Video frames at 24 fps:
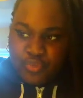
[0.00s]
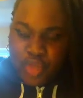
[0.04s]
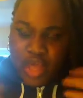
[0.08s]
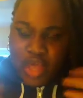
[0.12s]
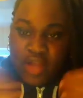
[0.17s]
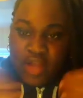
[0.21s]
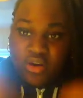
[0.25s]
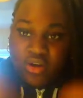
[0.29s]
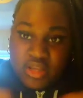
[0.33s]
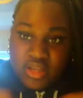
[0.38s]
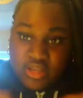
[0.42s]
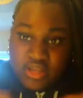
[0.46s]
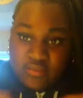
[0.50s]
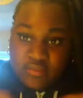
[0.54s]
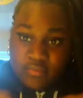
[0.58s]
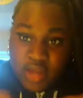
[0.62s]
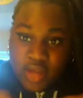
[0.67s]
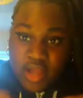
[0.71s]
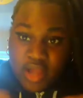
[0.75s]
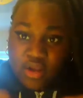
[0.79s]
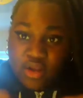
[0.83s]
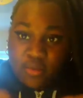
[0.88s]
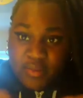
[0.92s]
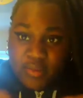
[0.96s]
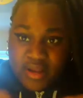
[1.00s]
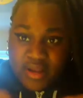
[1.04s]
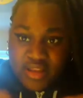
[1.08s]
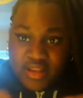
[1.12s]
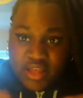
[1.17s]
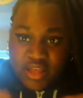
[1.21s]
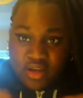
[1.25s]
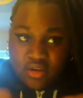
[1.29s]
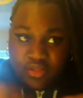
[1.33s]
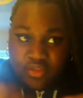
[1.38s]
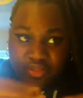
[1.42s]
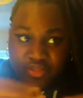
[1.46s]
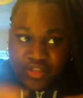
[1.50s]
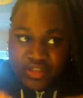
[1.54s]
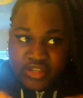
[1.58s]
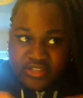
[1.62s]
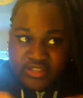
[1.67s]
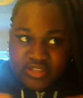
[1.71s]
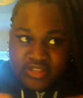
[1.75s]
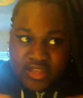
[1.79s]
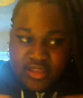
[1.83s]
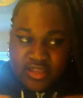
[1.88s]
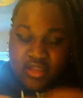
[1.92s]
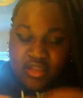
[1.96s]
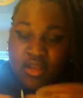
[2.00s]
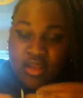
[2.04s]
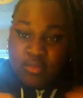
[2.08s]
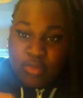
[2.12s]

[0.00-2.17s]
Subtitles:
I got my letter on Thursday.